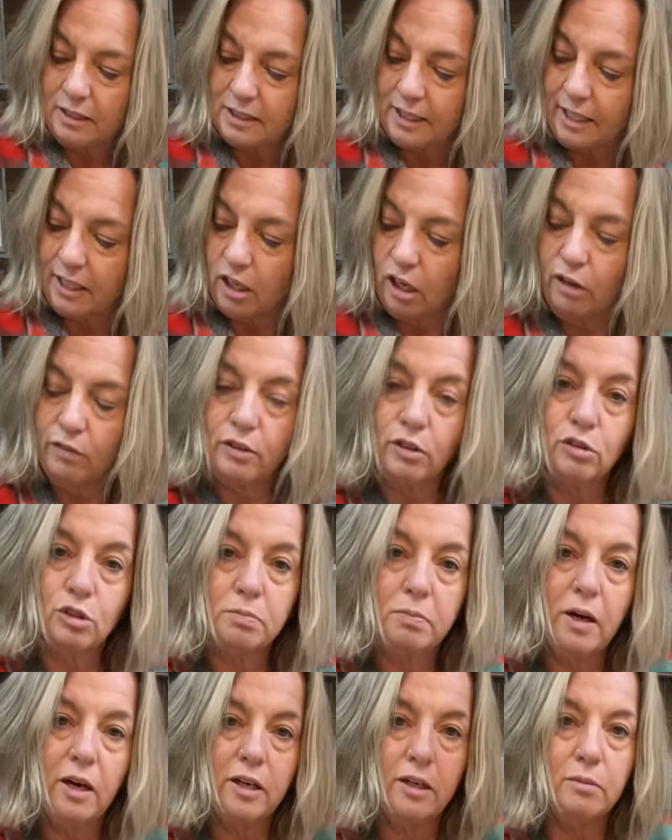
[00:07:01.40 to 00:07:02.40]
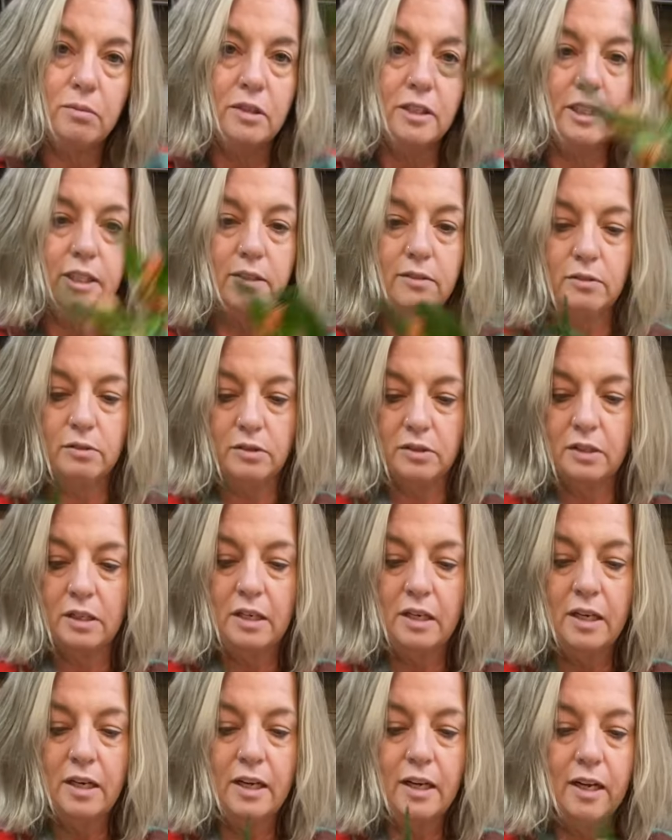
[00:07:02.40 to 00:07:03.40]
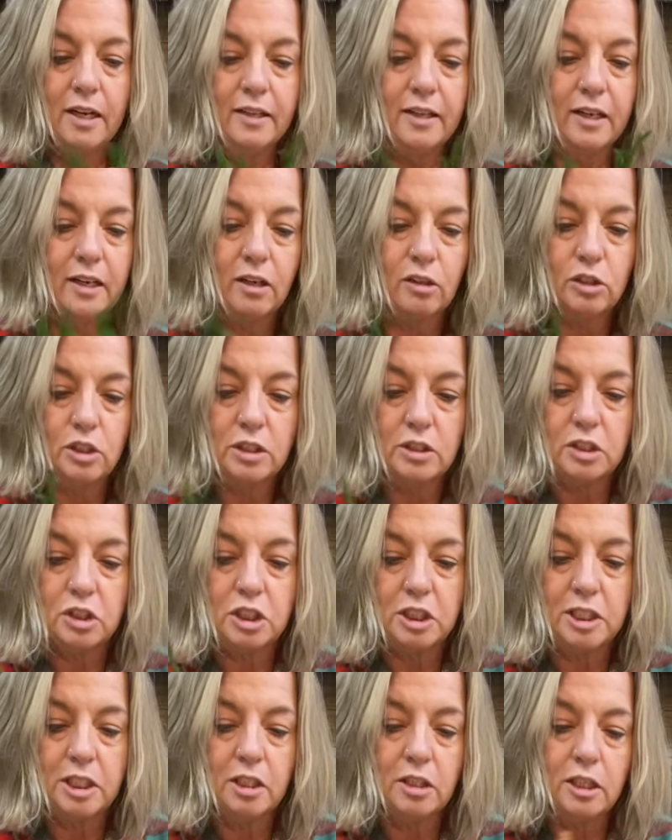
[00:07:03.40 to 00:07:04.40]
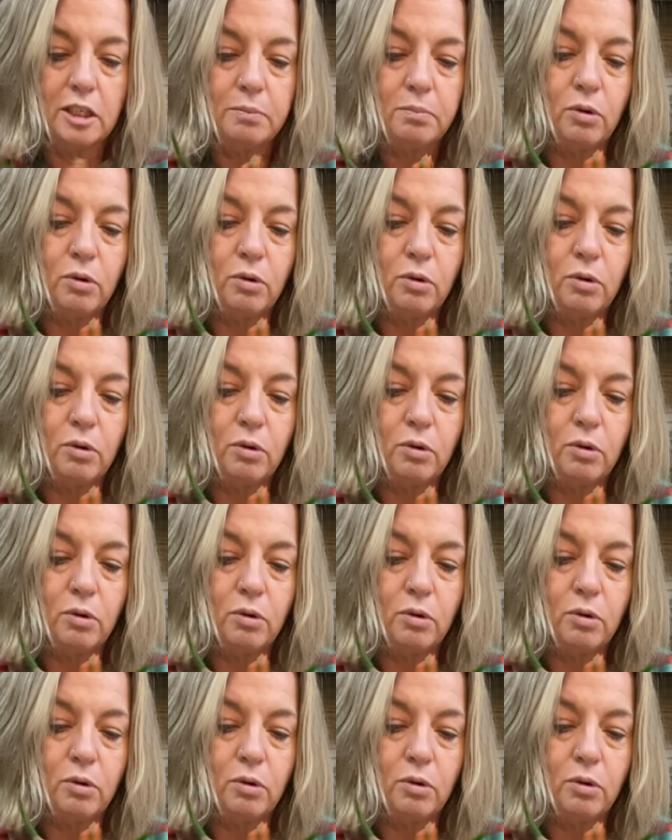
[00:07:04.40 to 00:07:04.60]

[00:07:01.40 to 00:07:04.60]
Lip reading: take off those bottom leaves, and then I'll just gently